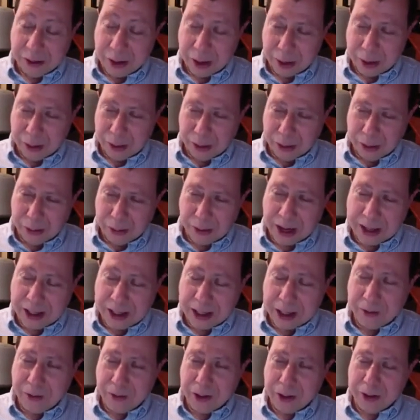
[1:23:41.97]
So you
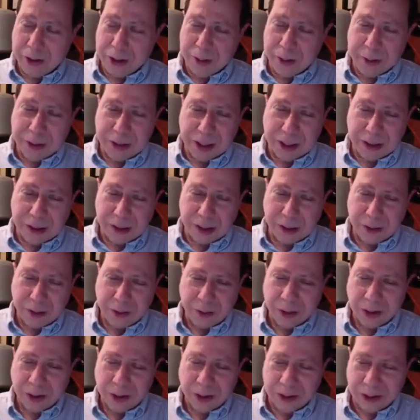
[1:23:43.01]
write interval arithmetic
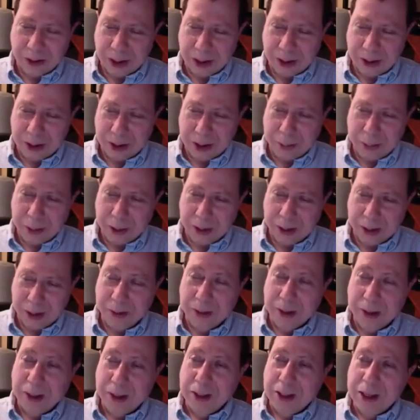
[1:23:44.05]
just for a
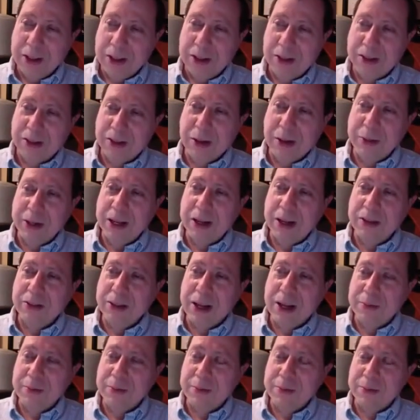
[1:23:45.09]
CPU, and then somebody
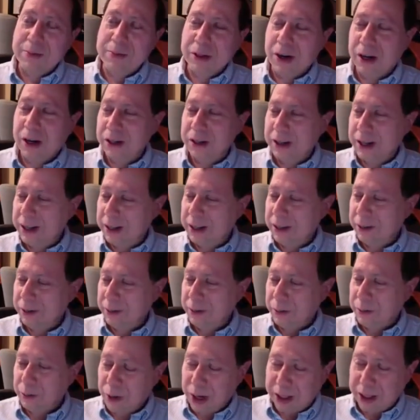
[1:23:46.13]
else comes along
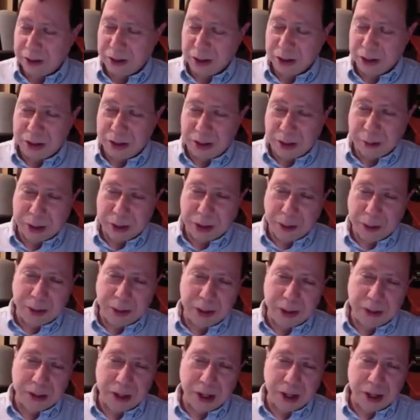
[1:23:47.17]
and writes some
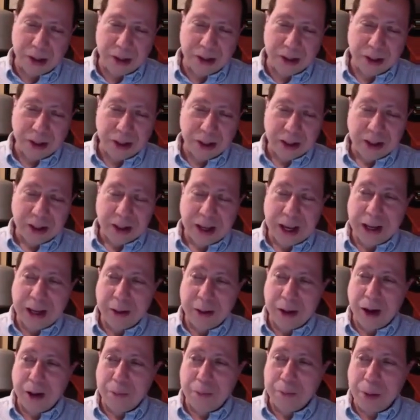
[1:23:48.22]
GPU code,
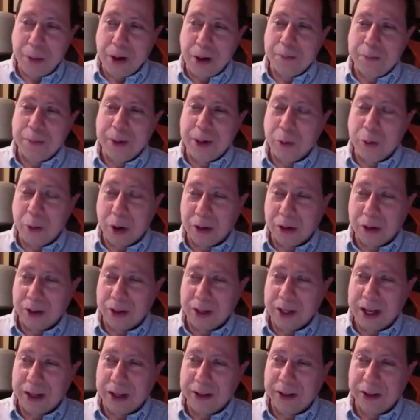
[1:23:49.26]
and boom, it works
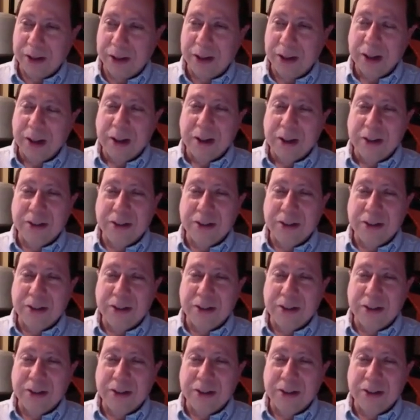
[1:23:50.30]
together.